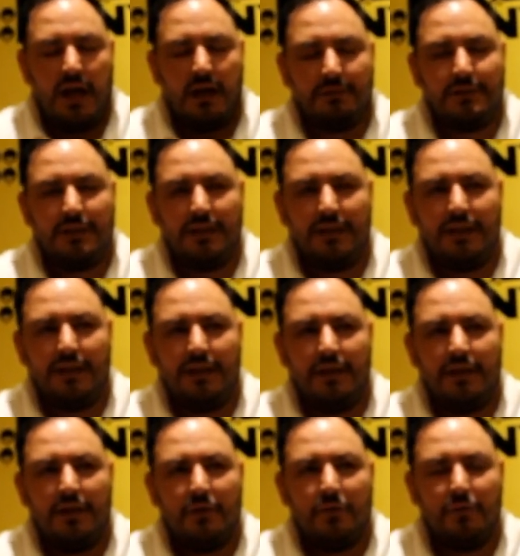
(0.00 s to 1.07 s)
Actually,
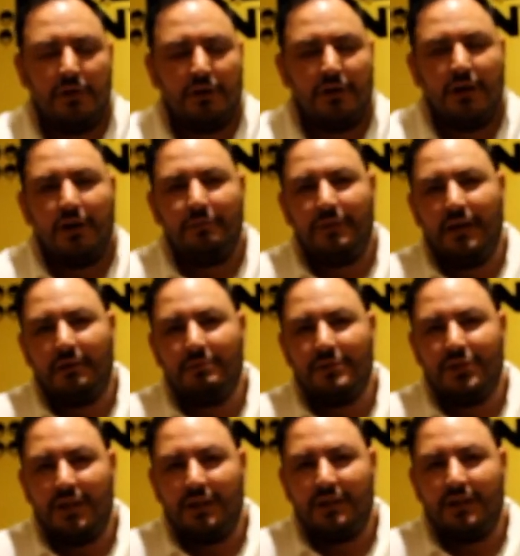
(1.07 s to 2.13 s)
we're going to open a
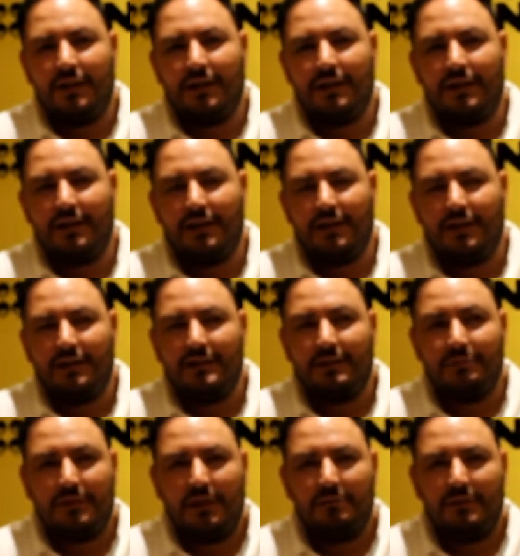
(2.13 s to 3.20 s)
motel on
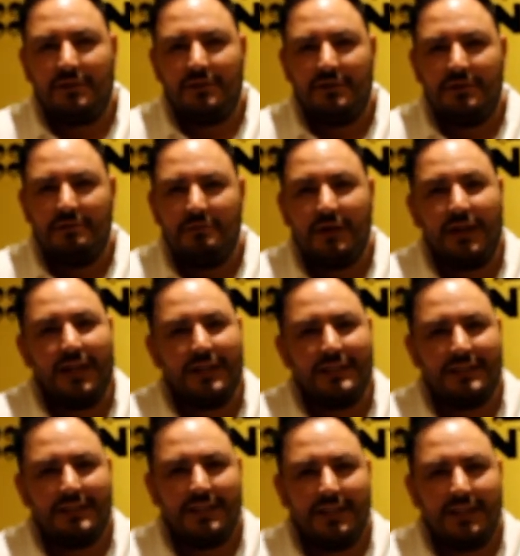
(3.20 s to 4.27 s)
September, but
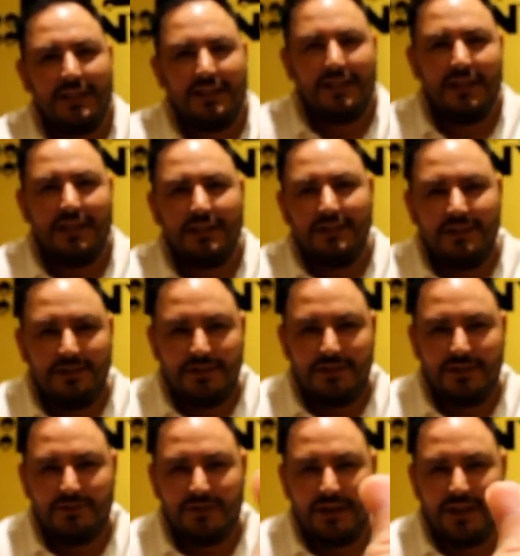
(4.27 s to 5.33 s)
it's on
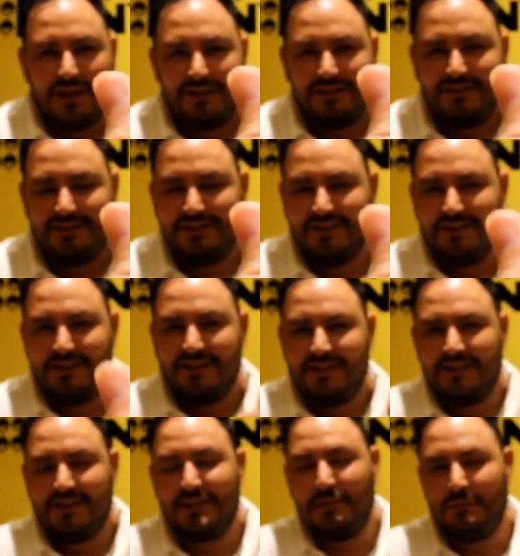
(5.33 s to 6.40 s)
construction right now.
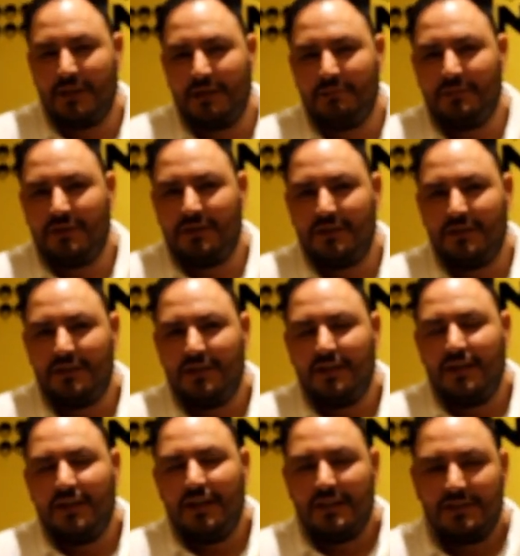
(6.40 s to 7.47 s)
So September,
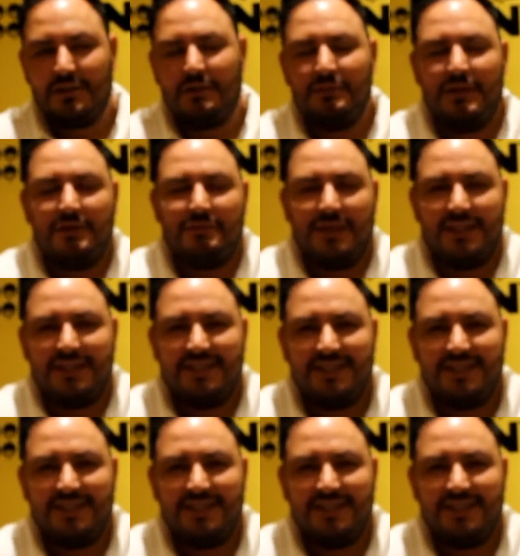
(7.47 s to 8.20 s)
it's going to be open.